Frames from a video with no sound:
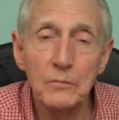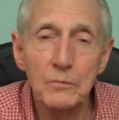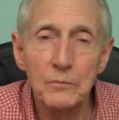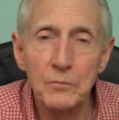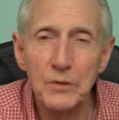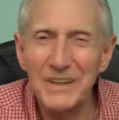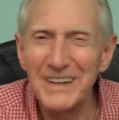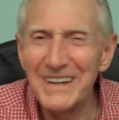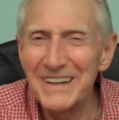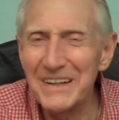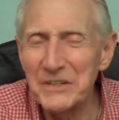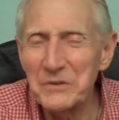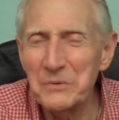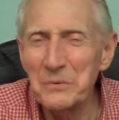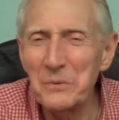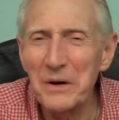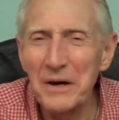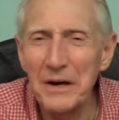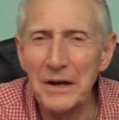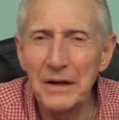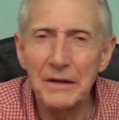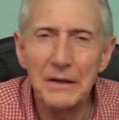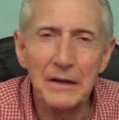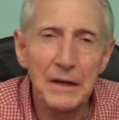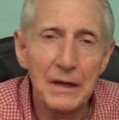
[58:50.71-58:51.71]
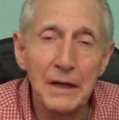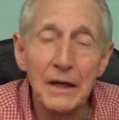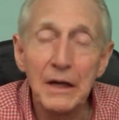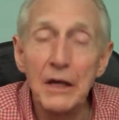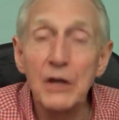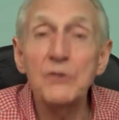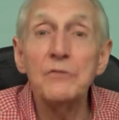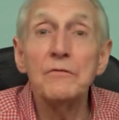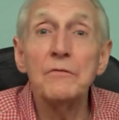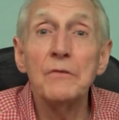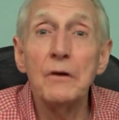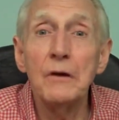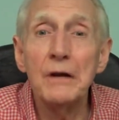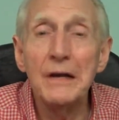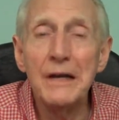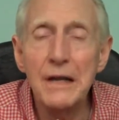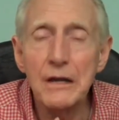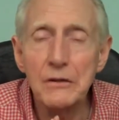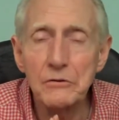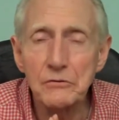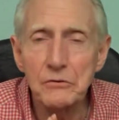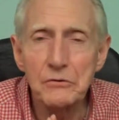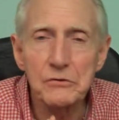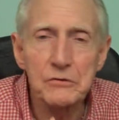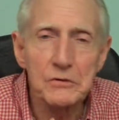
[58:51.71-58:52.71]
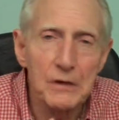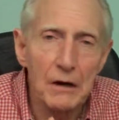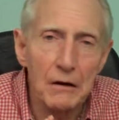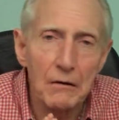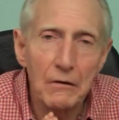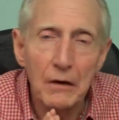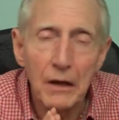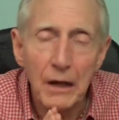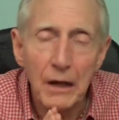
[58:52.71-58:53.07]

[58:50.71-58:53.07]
But guess what? It's very necessary.